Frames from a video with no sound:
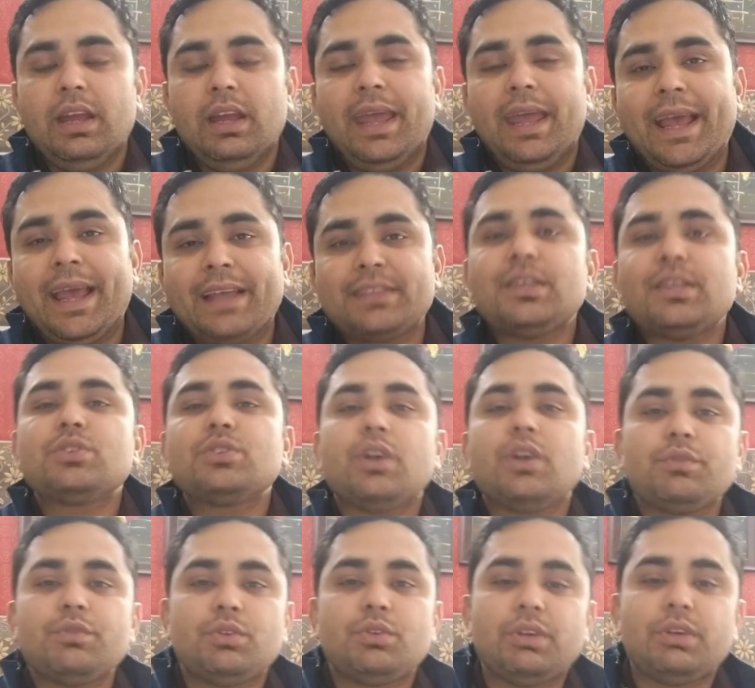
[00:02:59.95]
Excess
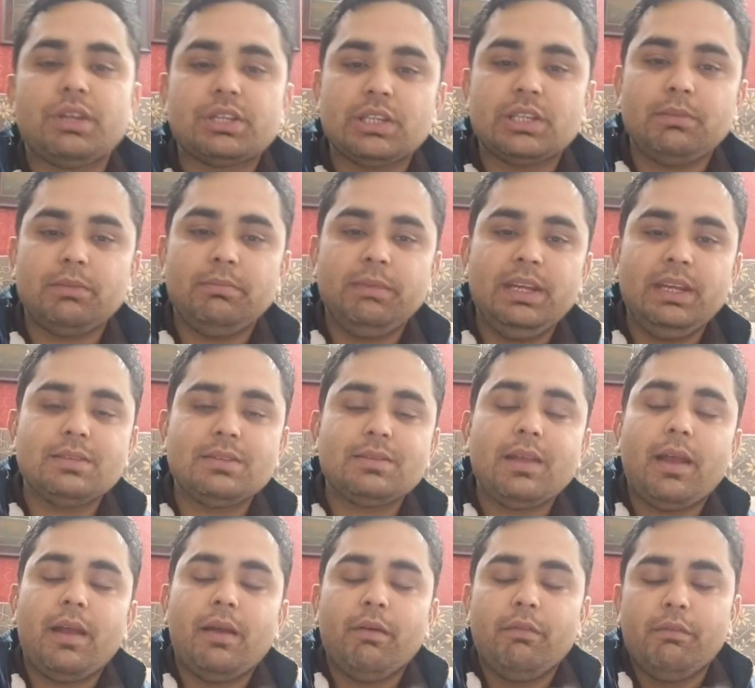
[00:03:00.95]
of jurisdiction means
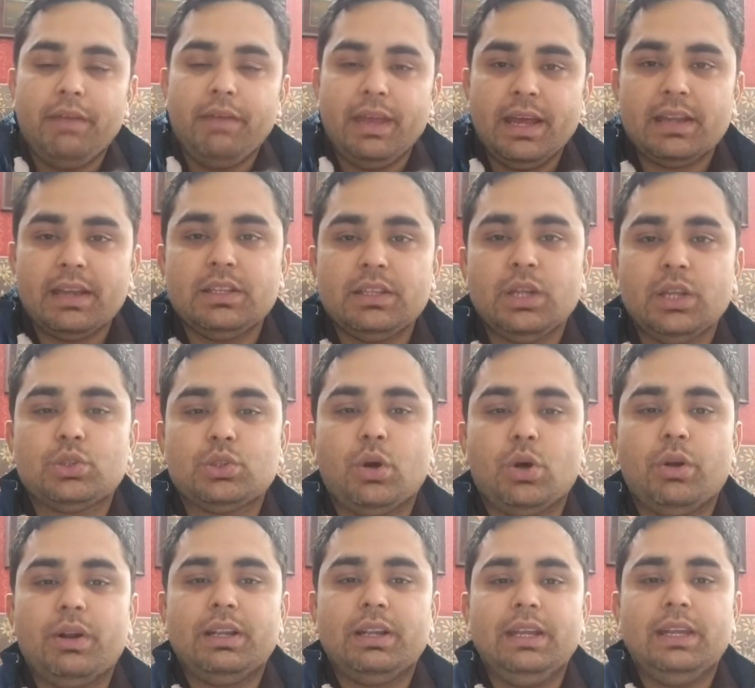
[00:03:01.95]
where the
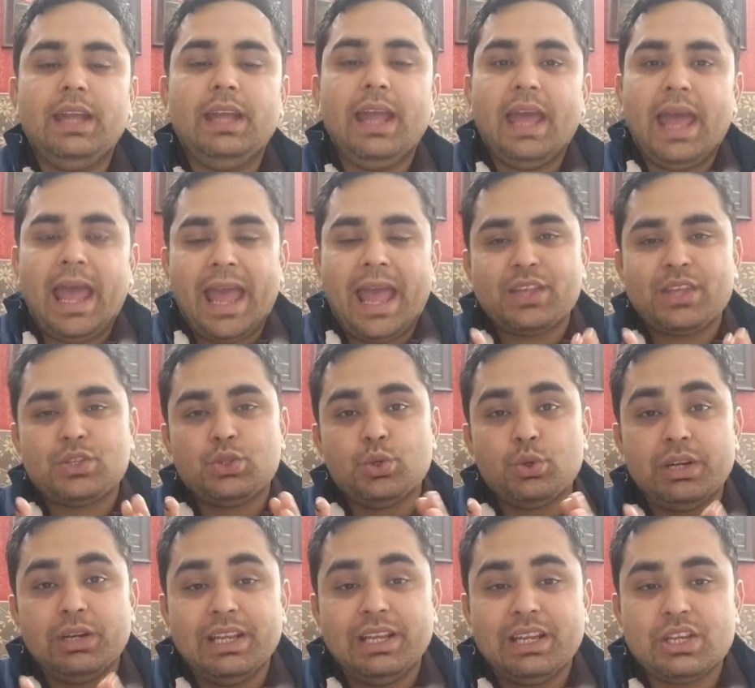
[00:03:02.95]
authority has
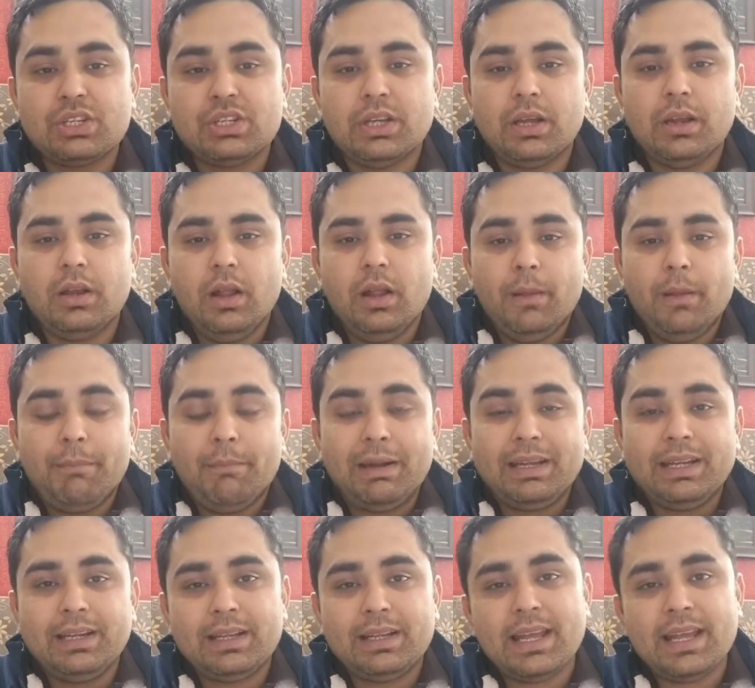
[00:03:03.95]
jurisdiction but
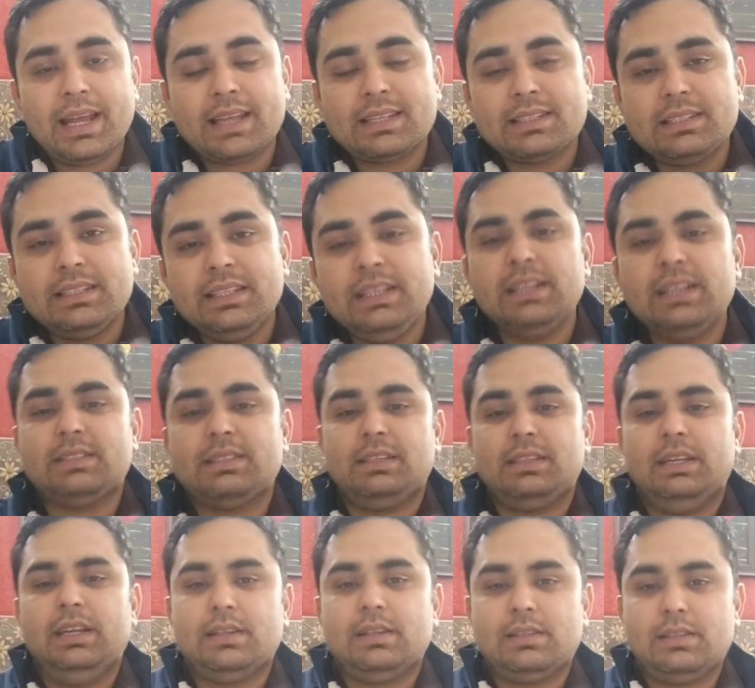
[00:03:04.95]
it exceeds
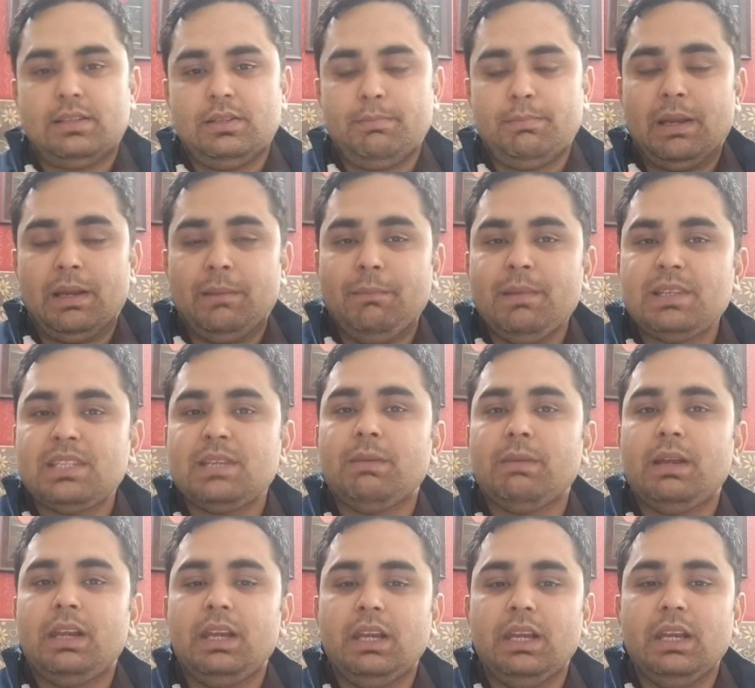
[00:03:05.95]
its permissible
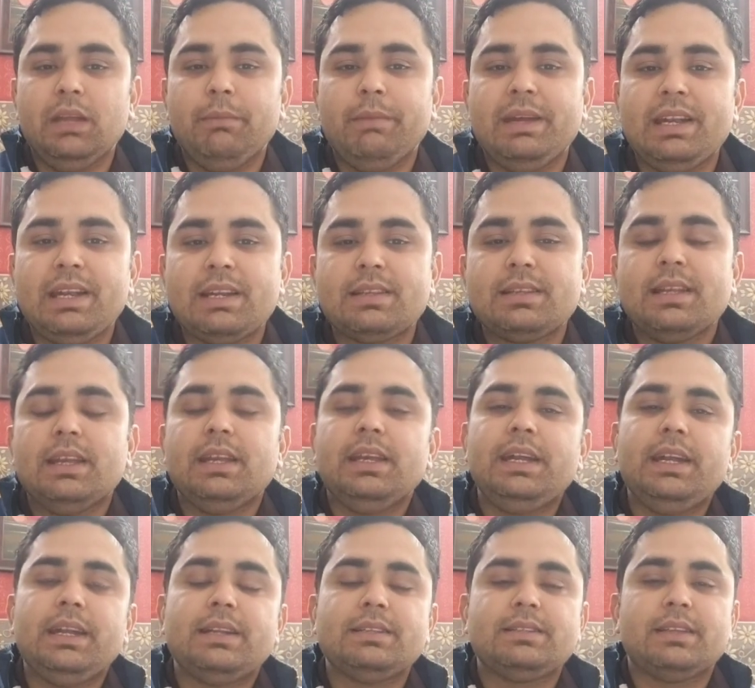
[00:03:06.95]
limits.
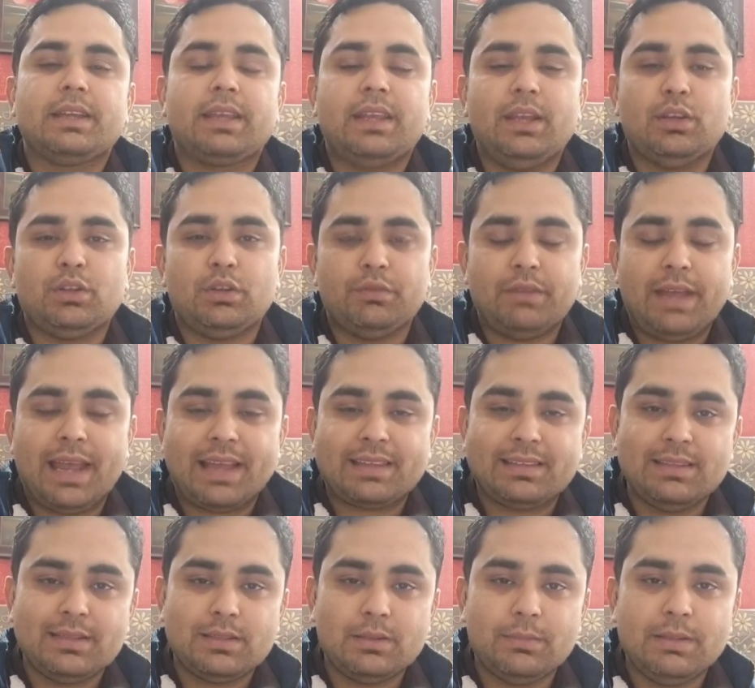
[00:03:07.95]
It is a case of
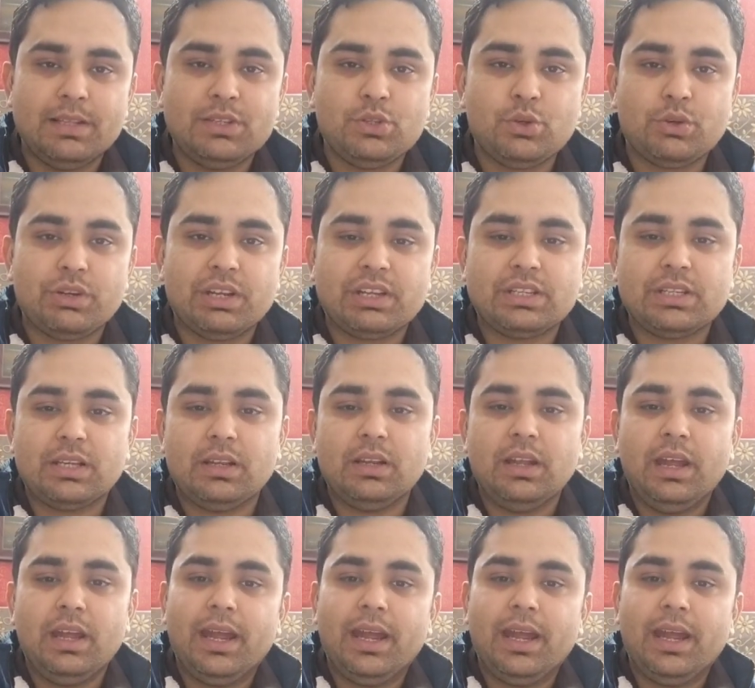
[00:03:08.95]
excessive jurisdiction.